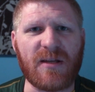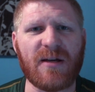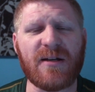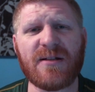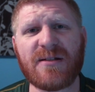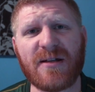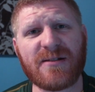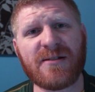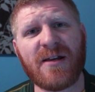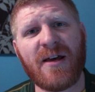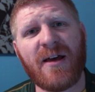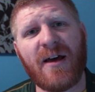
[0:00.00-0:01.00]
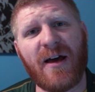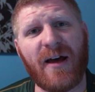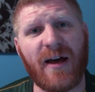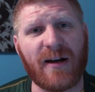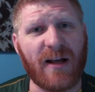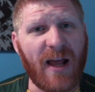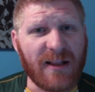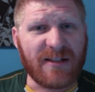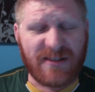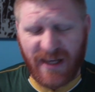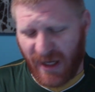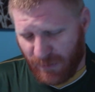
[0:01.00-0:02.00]
And he says, and I like
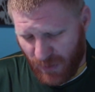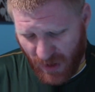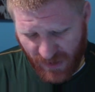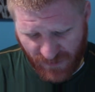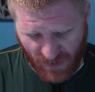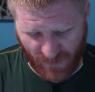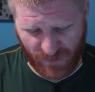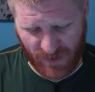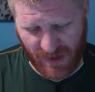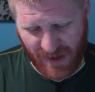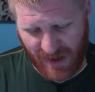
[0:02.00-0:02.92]
the second part of